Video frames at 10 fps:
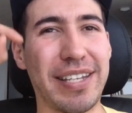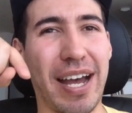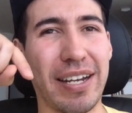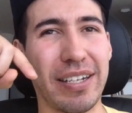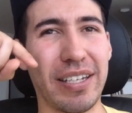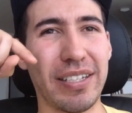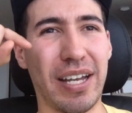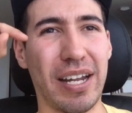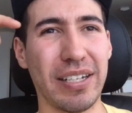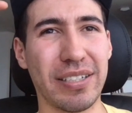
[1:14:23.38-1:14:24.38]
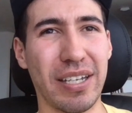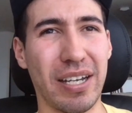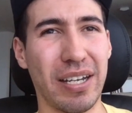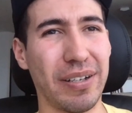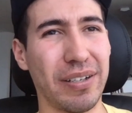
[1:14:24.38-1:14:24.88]
and his dad
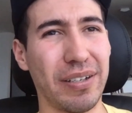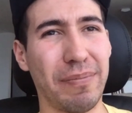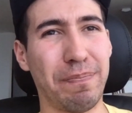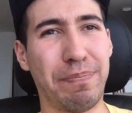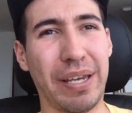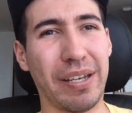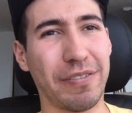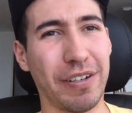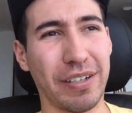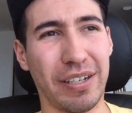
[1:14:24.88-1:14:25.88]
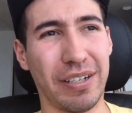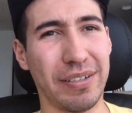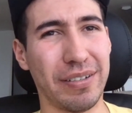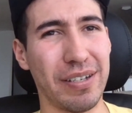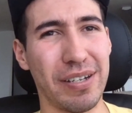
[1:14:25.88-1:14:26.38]
is a big
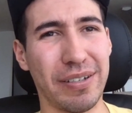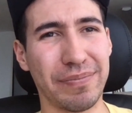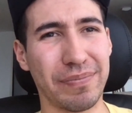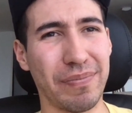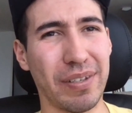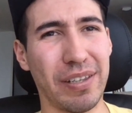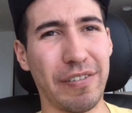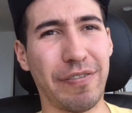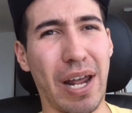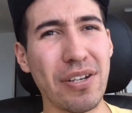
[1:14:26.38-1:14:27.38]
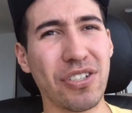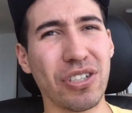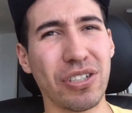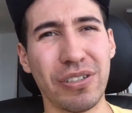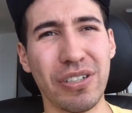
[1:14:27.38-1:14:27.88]
freaking like
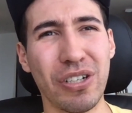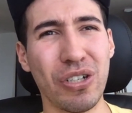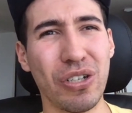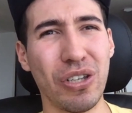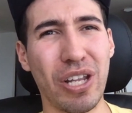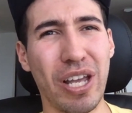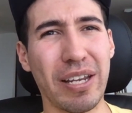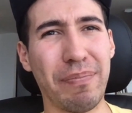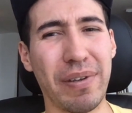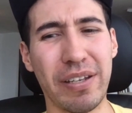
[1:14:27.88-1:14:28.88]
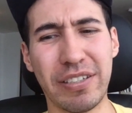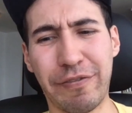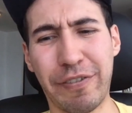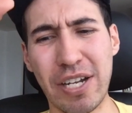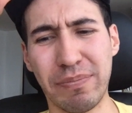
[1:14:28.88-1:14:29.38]
financial, like
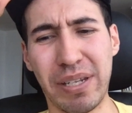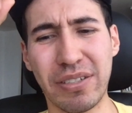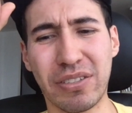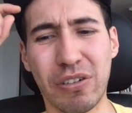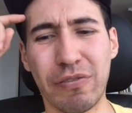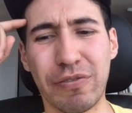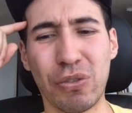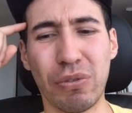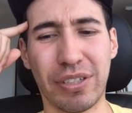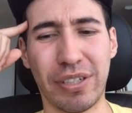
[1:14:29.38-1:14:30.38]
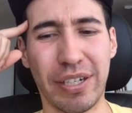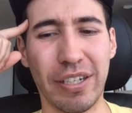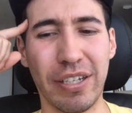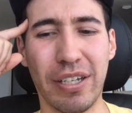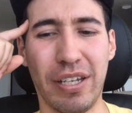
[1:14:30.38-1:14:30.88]
he's the financial minister of
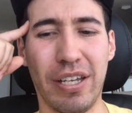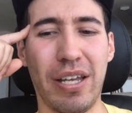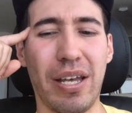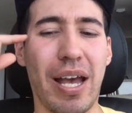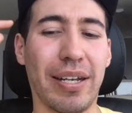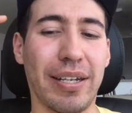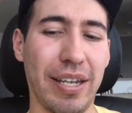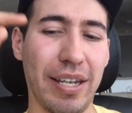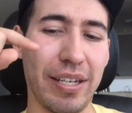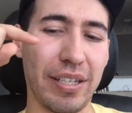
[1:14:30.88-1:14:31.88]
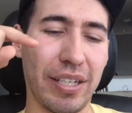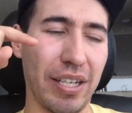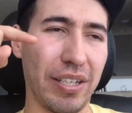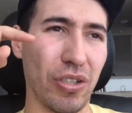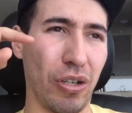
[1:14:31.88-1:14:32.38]
Switzerland, and
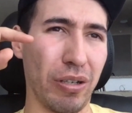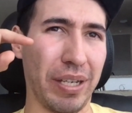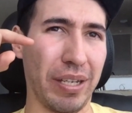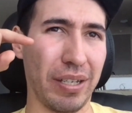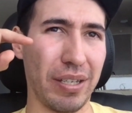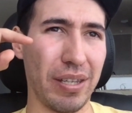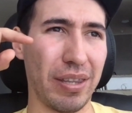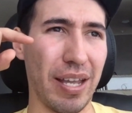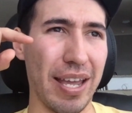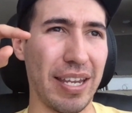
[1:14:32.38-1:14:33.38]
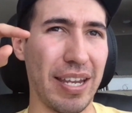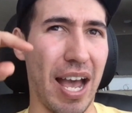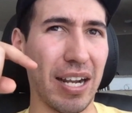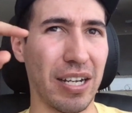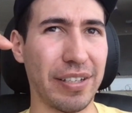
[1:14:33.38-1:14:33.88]
he told me
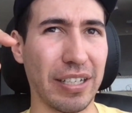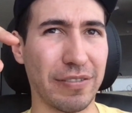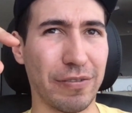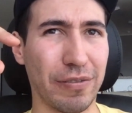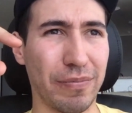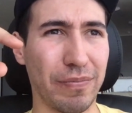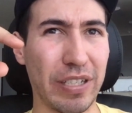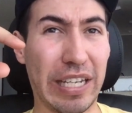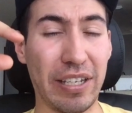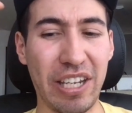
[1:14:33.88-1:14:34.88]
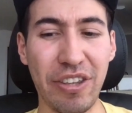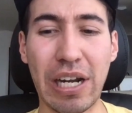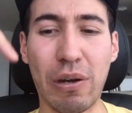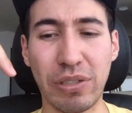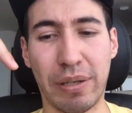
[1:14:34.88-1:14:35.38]
that he had contacts.
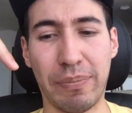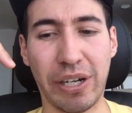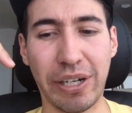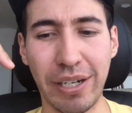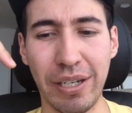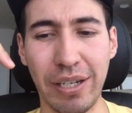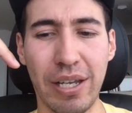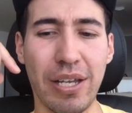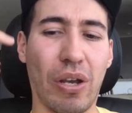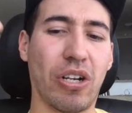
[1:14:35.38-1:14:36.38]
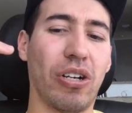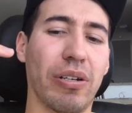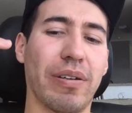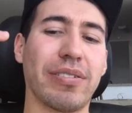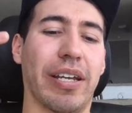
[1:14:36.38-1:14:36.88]
He thought I was an American,
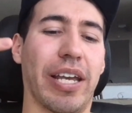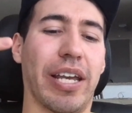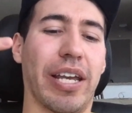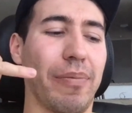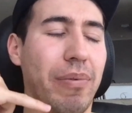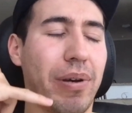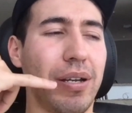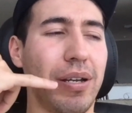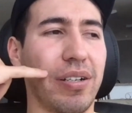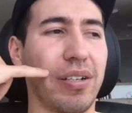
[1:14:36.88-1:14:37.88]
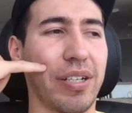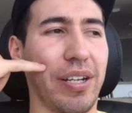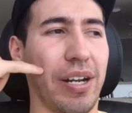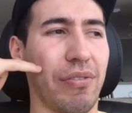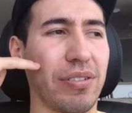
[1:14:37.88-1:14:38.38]
so I called him and I was like, hey, I'm
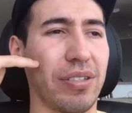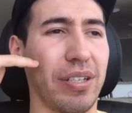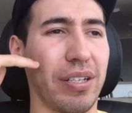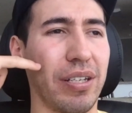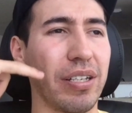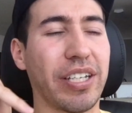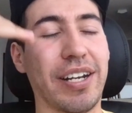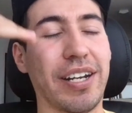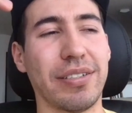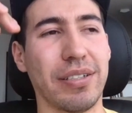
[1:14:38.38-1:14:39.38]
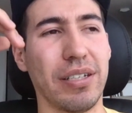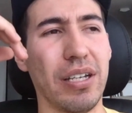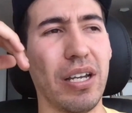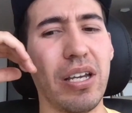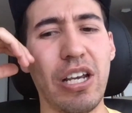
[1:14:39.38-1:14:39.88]
a Canadian resident, Canadian
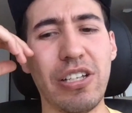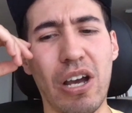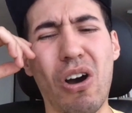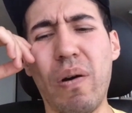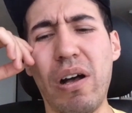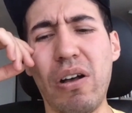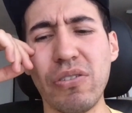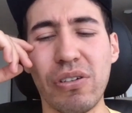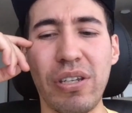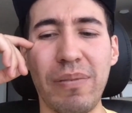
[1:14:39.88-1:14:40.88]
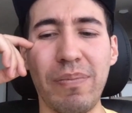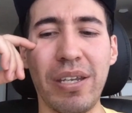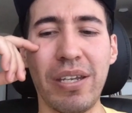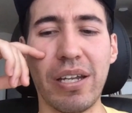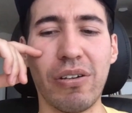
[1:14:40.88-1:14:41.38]
citizen. He's like, oh well, you
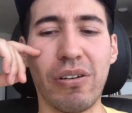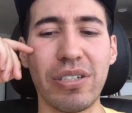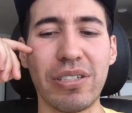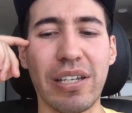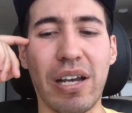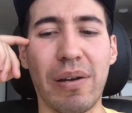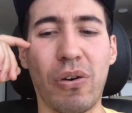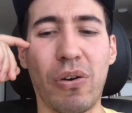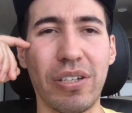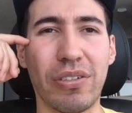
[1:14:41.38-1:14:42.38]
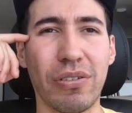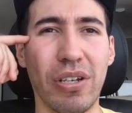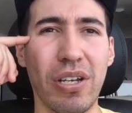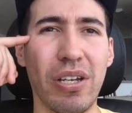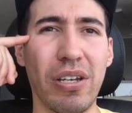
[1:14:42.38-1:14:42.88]
don't need me and all this. Like I'm more
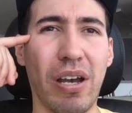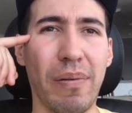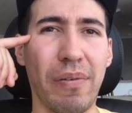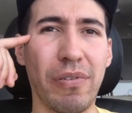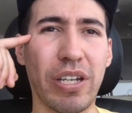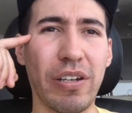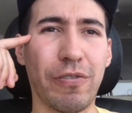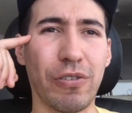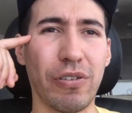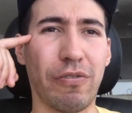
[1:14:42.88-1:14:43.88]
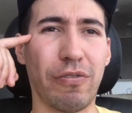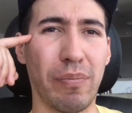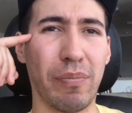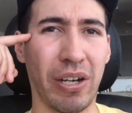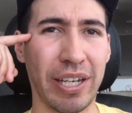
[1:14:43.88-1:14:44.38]
into, I'm looking
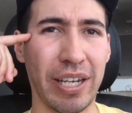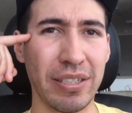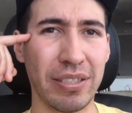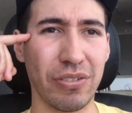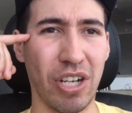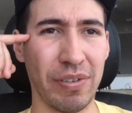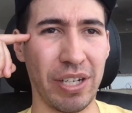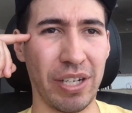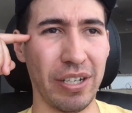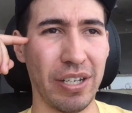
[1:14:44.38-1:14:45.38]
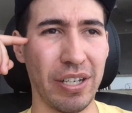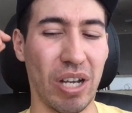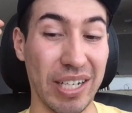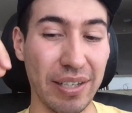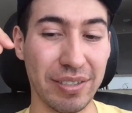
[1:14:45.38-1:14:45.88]
for Americans to come
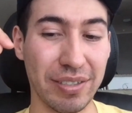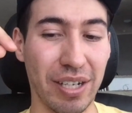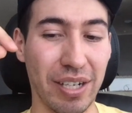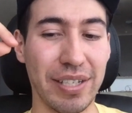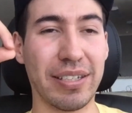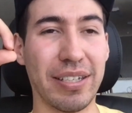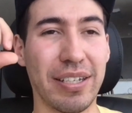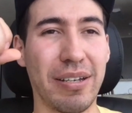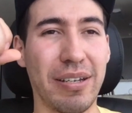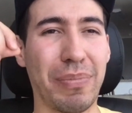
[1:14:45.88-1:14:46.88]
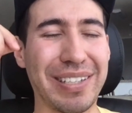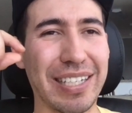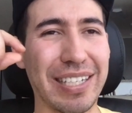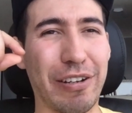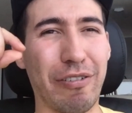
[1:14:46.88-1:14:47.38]
here. So I got this contact,
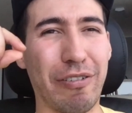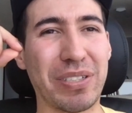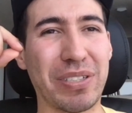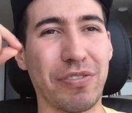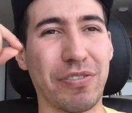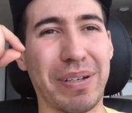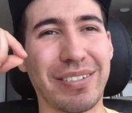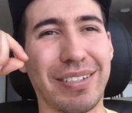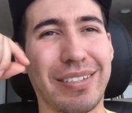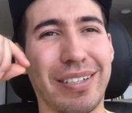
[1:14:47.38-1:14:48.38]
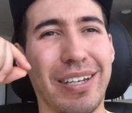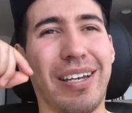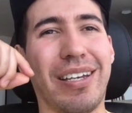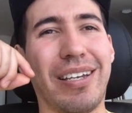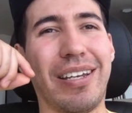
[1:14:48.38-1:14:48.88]
but this guy's a little piece of shit
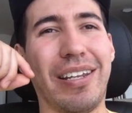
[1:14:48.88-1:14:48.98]
because